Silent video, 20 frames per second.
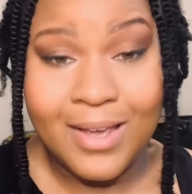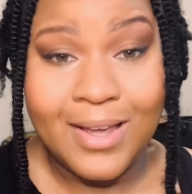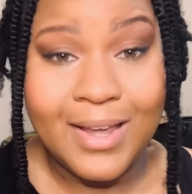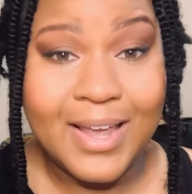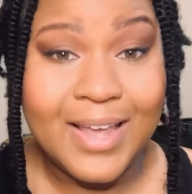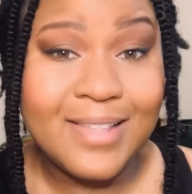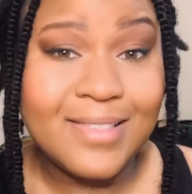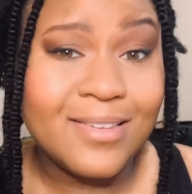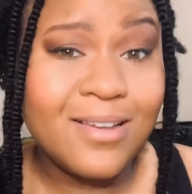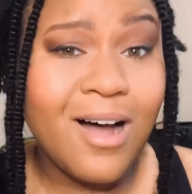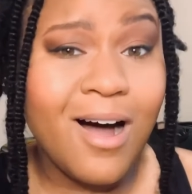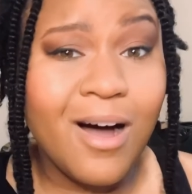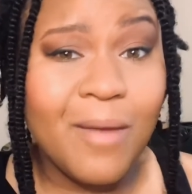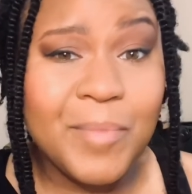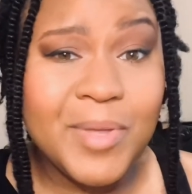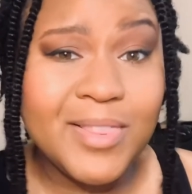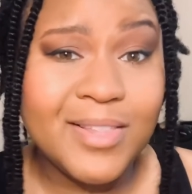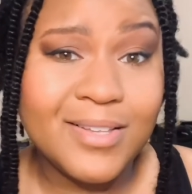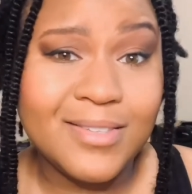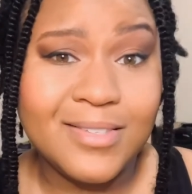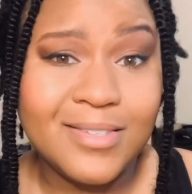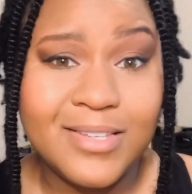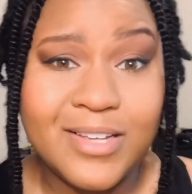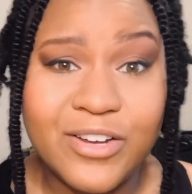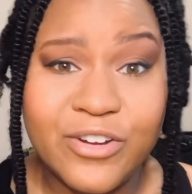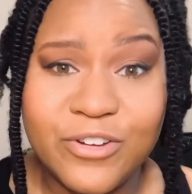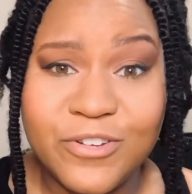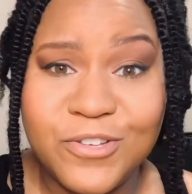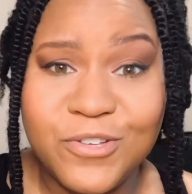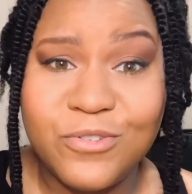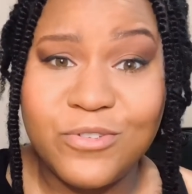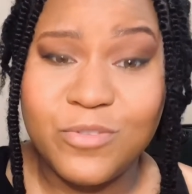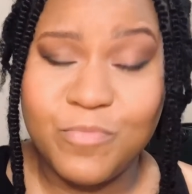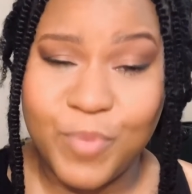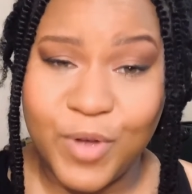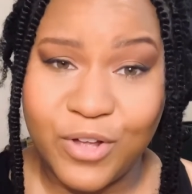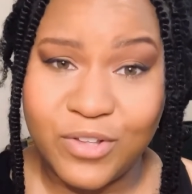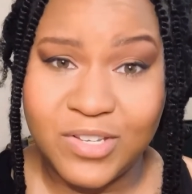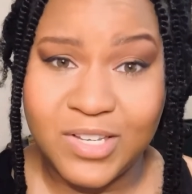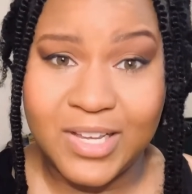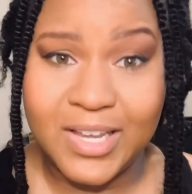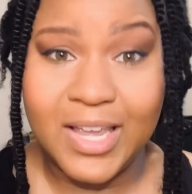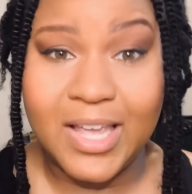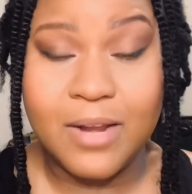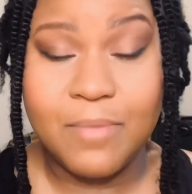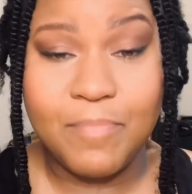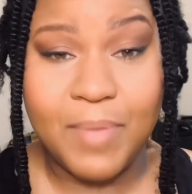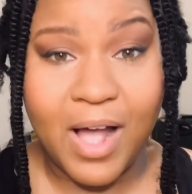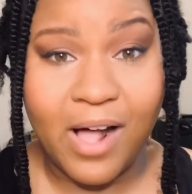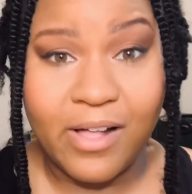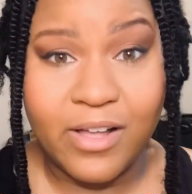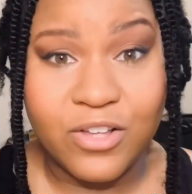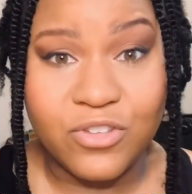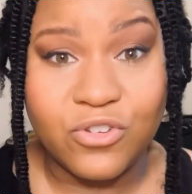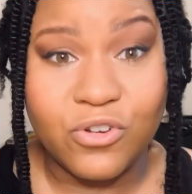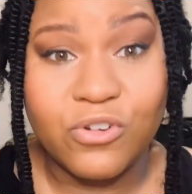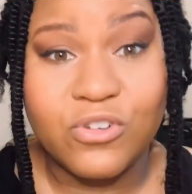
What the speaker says: It's common that singers use belting in ballads